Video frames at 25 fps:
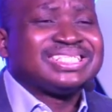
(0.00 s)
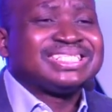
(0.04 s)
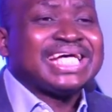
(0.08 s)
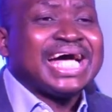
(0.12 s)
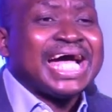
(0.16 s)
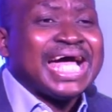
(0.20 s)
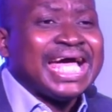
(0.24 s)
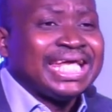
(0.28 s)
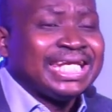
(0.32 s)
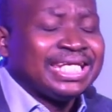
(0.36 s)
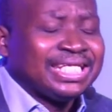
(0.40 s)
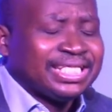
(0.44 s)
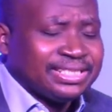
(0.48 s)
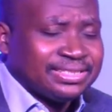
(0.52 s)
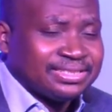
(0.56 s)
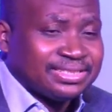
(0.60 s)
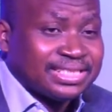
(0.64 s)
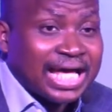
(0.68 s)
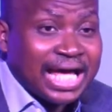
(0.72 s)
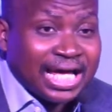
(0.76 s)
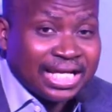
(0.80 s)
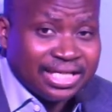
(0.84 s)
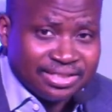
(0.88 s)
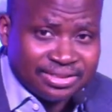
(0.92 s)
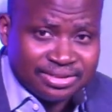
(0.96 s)

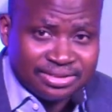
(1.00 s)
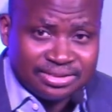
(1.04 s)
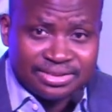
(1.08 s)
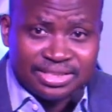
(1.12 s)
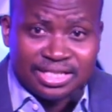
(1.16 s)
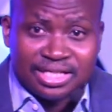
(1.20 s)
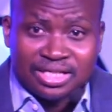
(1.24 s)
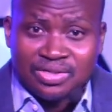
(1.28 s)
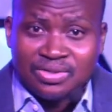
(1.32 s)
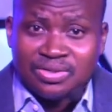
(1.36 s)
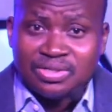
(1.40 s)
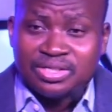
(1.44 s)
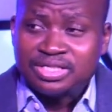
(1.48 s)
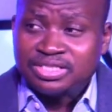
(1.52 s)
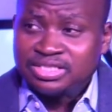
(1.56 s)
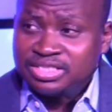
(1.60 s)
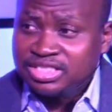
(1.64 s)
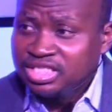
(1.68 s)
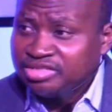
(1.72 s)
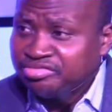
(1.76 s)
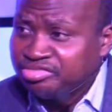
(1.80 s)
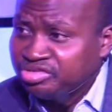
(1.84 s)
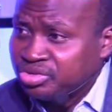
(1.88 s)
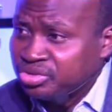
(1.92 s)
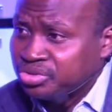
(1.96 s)
talents that God has
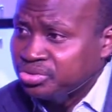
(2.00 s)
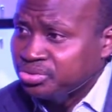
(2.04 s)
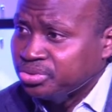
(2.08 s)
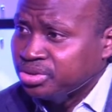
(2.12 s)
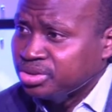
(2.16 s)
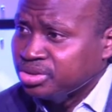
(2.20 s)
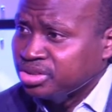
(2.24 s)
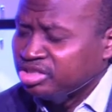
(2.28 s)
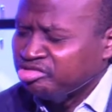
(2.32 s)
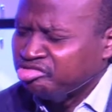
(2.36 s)
given to us.